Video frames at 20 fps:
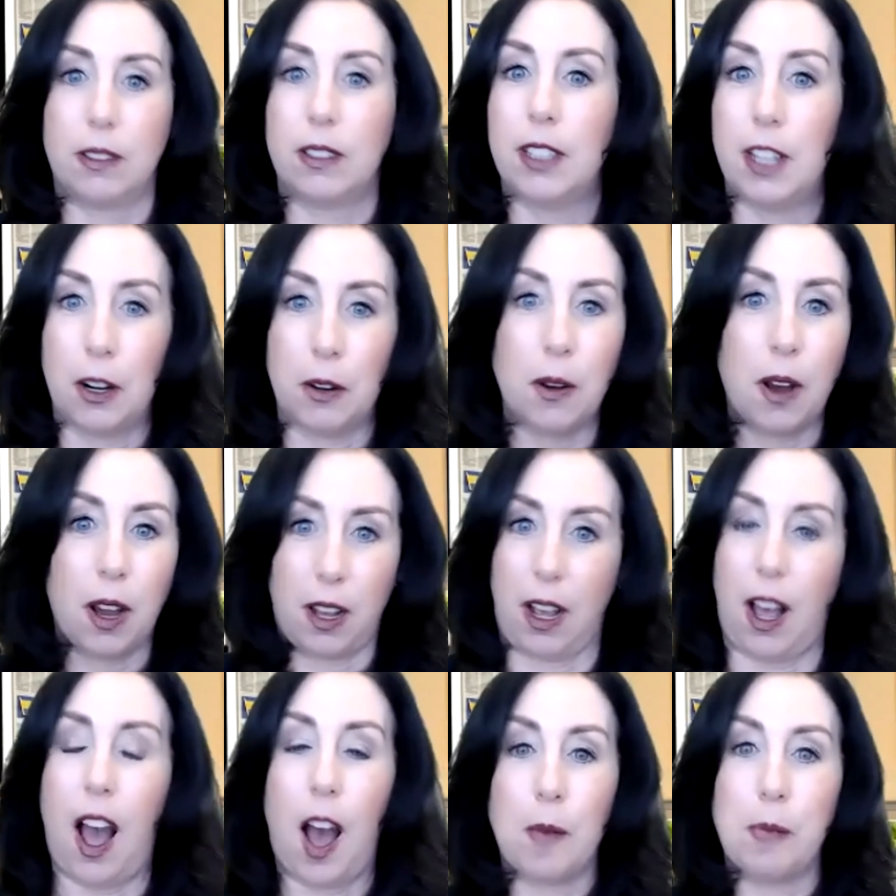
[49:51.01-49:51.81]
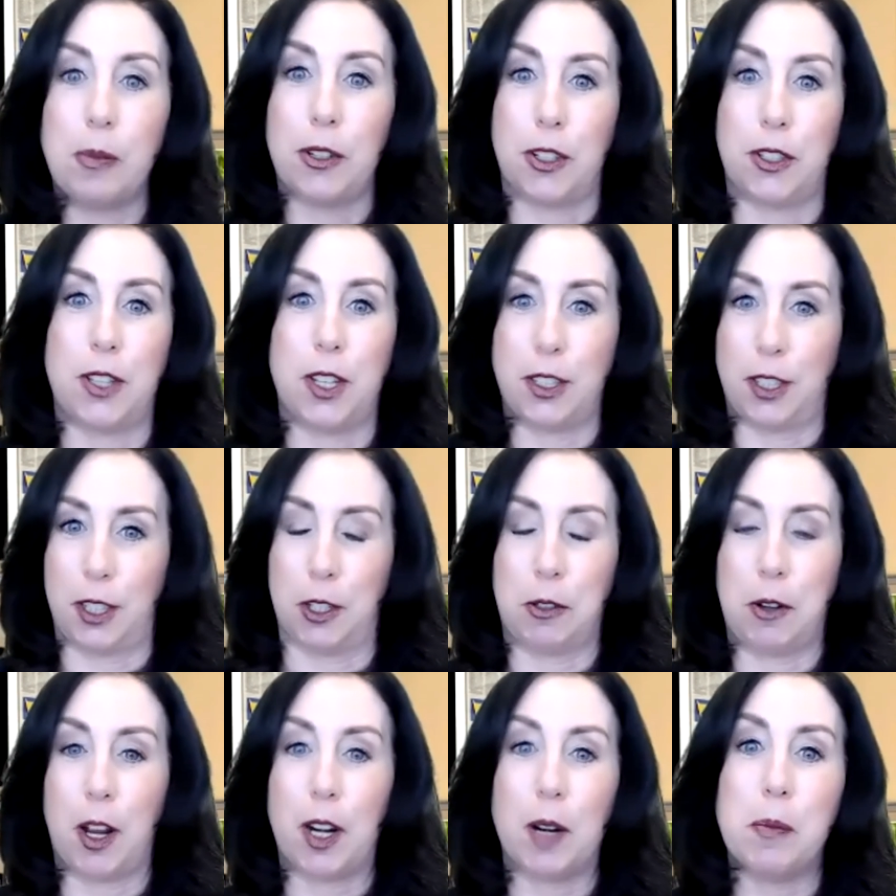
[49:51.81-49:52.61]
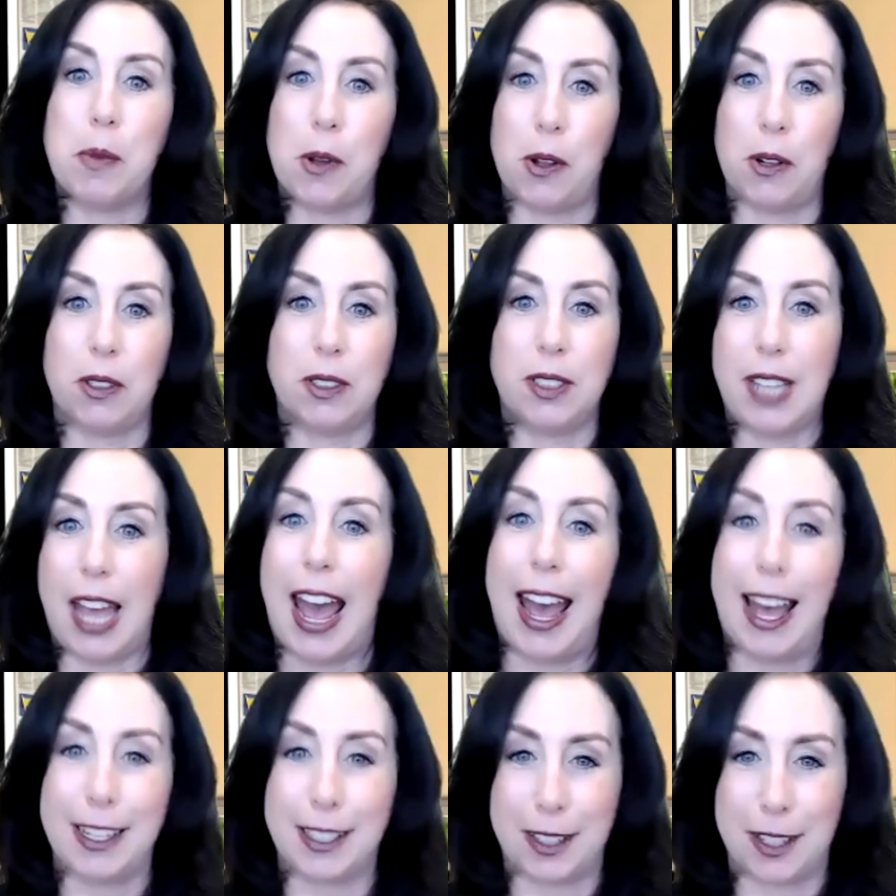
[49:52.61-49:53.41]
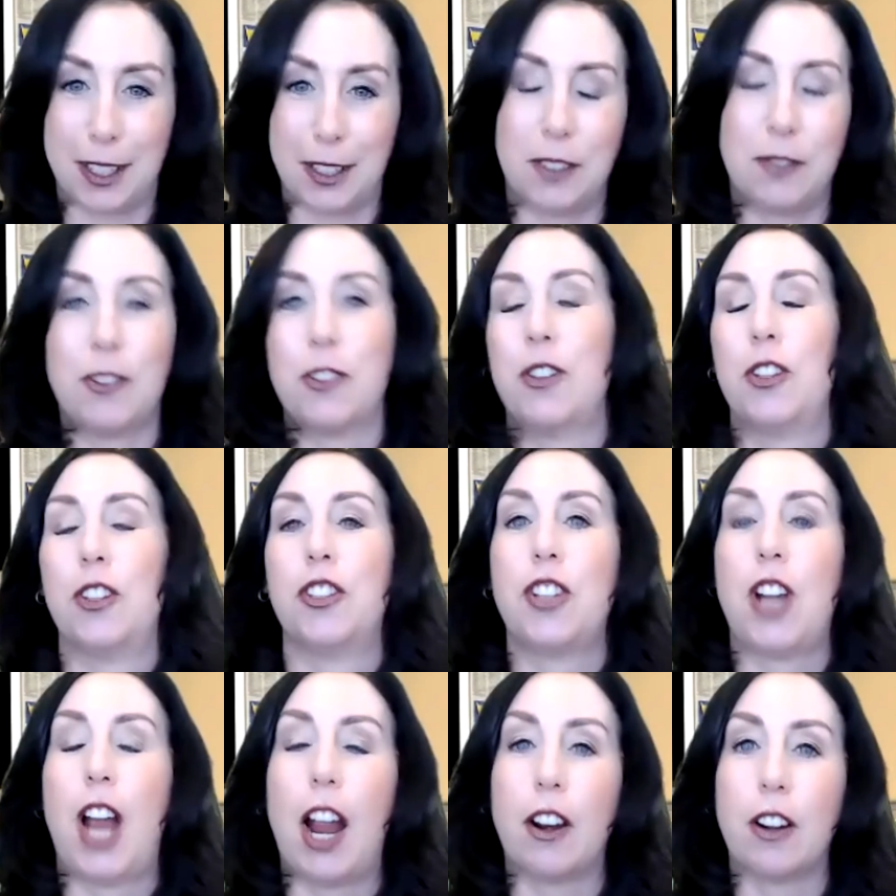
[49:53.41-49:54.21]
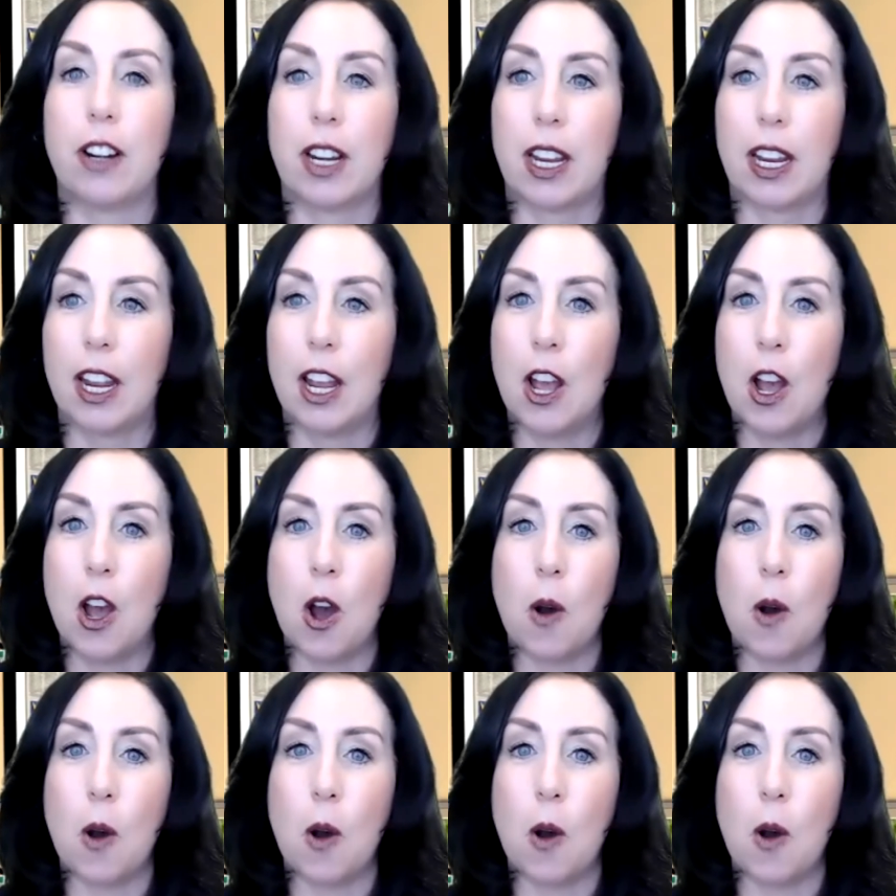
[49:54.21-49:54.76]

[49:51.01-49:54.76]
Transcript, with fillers: you know, accomplish this incredible task this for this charity.